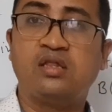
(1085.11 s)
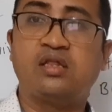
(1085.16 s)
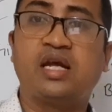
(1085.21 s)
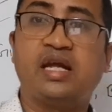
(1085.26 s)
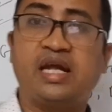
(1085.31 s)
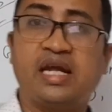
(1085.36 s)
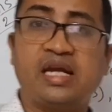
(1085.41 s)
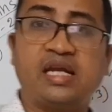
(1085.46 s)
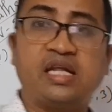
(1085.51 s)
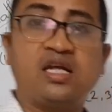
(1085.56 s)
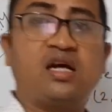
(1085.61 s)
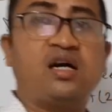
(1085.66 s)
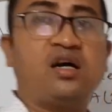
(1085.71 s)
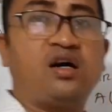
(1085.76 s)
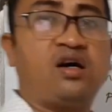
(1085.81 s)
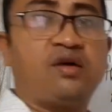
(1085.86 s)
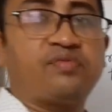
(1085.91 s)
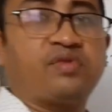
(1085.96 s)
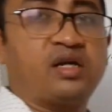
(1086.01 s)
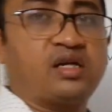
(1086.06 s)
The area
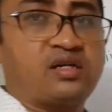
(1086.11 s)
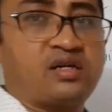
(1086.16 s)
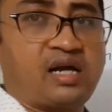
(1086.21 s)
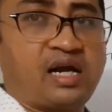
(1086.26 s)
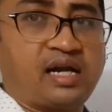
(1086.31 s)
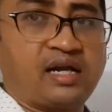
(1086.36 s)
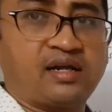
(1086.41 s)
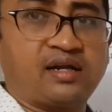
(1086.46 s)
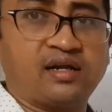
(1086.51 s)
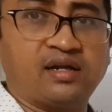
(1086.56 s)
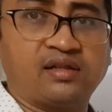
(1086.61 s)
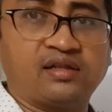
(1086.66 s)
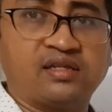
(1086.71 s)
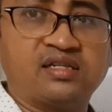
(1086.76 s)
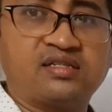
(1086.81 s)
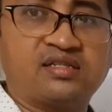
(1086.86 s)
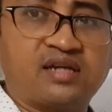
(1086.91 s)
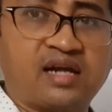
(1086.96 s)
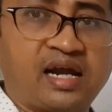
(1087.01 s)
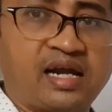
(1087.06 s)
of the triangle,
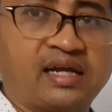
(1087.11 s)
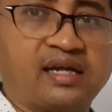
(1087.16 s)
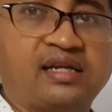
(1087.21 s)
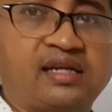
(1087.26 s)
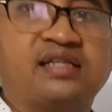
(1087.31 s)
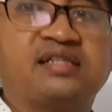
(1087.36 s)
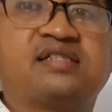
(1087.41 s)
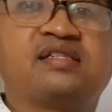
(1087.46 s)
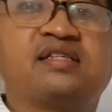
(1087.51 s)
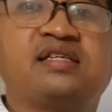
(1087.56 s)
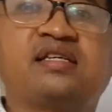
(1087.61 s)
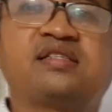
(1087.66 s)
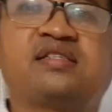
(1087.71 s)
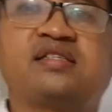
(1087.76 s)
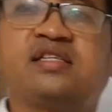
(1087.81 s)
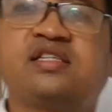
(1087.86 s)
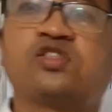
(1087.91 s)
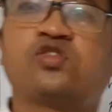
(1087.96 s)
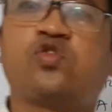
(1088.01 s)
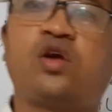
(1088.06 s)
this triangle is 6
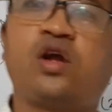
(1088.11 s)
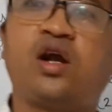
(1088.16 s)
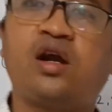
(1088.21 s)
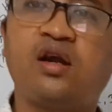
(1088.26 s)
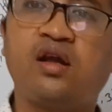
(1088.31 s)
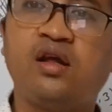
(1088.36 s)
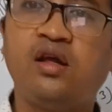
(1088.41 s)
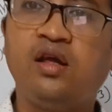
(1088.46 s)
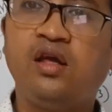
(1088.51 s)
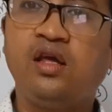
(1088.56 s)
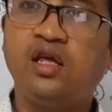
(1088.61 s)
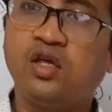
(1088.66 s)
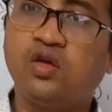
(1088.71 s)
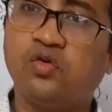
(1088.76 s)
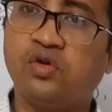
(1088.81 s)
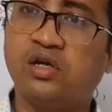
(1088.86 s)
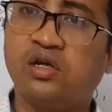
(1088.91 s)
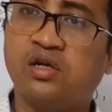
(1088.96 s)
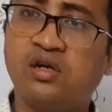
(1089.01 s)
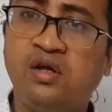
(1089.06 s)
square
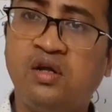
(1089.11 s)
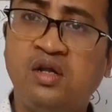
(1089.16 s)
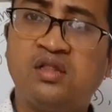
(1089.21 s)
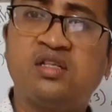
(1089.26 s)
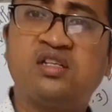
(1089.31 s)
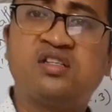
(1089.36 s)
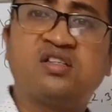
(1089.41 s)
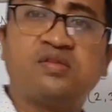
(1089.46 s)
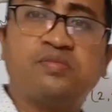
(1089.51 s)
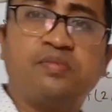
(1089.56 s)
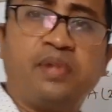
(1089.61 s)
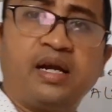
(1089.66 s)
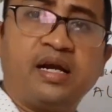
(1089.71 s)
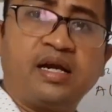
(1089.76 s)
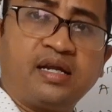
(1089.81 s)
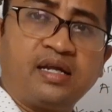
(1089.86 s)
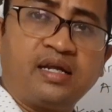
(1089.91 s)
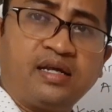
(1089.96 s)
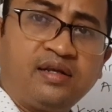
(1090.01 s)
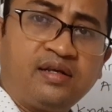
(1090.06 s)
unit. This is
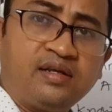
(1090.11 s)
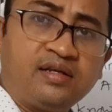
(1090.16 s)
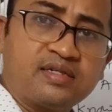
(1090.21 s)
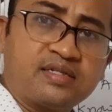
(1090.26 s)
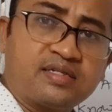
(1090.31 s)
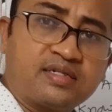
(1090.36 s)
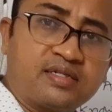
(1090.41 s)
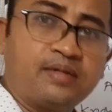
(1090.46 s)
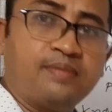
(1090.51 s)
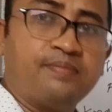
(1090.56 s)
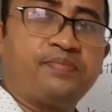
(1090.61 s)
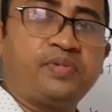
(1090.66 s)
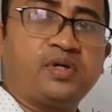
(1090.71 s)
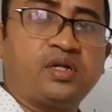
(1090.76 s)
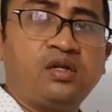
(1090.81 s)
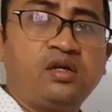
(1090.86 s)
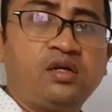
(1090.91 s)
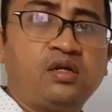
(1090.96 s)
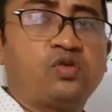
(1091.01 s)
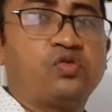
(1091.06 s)
very simple
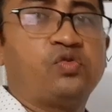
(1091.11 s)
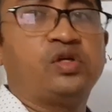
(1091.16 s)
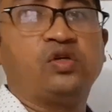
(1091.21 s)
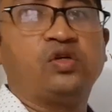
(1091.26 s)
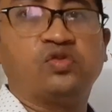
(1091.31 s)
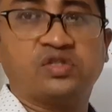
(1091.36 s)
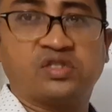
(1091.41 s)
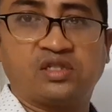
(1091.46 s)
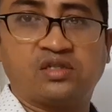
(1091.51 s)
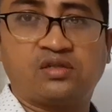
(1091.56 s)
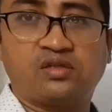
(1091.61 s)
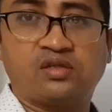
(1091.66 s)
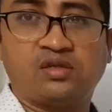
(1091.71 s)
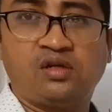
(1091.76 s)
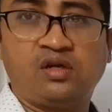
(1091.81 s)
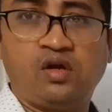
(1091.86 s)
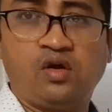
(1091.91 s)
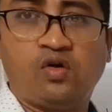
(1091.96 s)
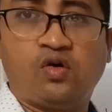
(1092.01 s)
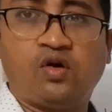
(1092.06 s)
to use it.
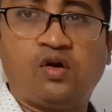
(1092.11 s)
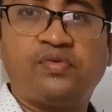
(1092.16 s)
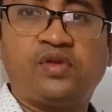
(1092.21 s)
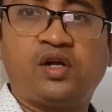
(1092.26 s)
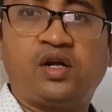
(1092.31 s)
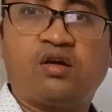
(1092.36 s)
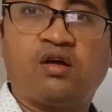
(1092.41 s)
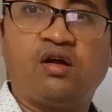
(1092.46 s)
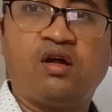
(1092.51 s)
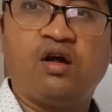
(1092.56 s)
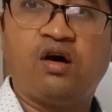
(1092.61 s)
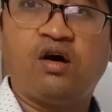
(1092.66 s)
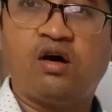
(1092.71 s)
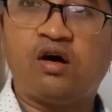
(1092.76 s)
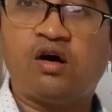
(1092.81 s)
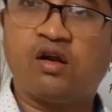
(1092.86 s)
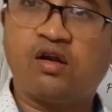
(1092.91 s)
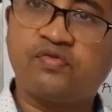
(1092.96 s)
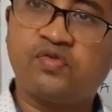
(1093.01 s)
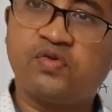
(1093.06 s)
Hope that
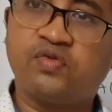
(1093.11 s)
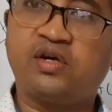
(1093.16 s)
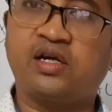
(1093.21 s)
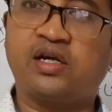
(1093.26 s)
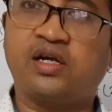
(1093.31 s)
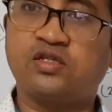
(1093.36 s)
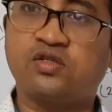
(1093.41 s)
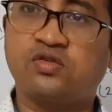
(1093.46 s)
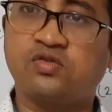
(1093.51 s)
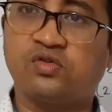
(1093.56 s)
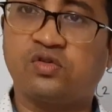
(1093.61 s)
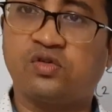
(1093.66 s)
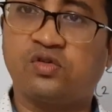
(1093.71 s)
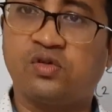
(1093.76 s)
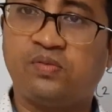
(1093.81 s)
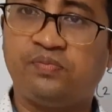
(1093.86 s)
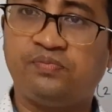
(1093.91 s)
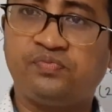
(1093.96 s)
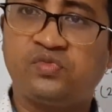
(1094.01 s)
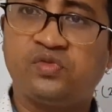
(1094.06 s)
all of you understood.
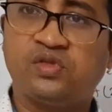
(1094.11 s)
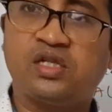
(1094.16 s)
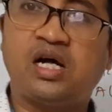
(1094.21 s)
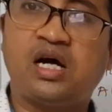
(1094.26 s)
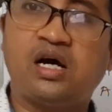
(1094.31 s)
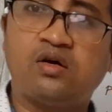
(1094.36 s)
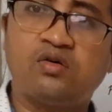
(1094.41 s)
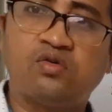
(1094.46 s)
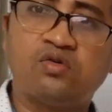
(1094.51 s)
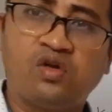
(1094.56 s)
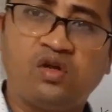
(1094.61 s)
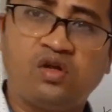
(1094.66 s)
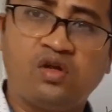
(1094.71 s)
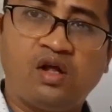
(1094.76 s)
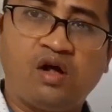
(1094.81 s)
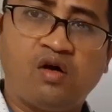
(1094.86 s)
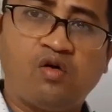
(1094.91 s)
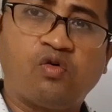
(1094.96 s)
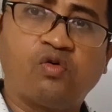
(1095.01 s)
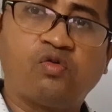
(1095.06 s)
Now
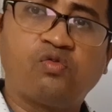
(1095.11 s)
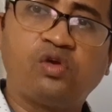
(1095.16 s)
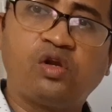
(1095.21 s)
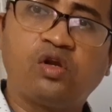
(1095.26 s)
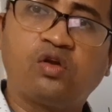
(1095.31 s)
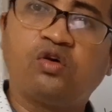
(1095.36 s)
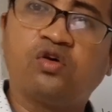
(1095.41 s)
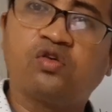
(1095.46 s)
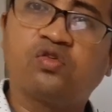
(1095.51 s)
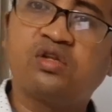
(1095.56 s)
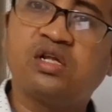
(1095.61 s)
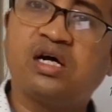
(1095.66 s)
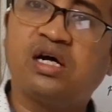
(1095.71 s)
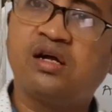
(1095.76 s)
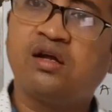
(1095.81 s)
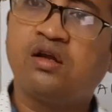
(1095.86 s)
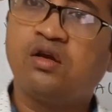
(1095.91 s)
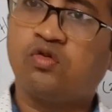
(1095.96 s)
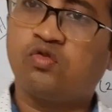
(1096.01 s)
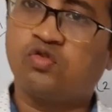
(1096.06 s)
we will go to the
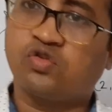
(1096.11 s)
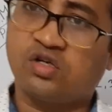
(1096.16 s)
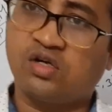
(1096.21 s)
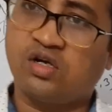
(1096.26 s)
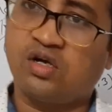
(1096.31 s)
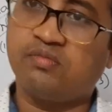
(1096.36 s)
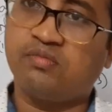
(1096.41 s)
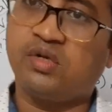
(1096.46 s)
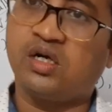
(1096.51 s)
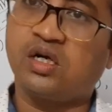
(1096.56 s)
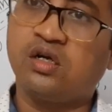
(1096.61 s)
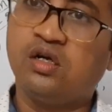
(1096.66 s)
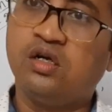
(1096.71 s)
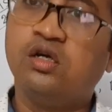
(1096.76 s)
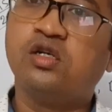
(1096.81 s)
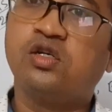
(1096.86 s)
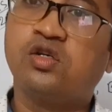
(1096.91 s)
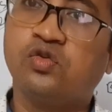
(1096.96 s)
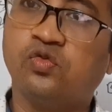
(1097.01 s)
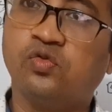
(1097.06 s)
question number
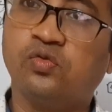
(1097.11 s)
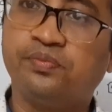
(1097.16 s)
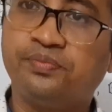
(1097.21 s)
2.